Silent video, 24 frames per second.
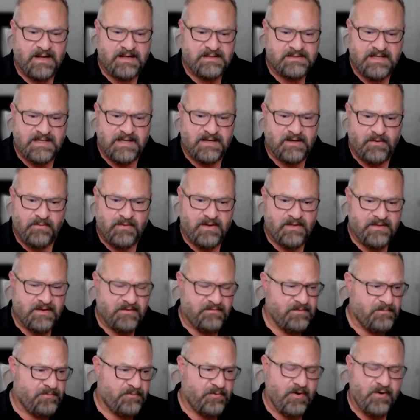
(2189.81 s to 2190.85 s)
I tinker with
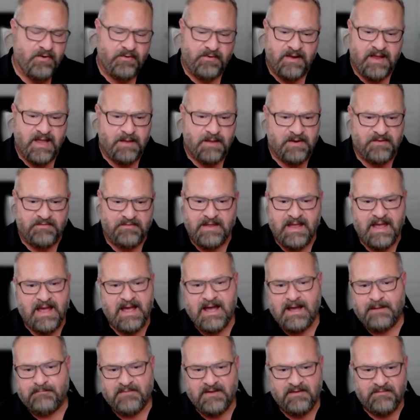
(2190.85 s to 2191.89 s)
every program, every
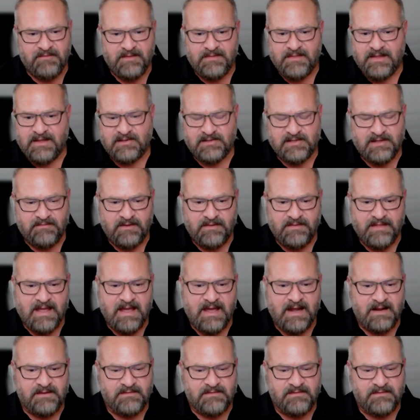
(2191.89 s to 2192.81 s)
app, every this, every that.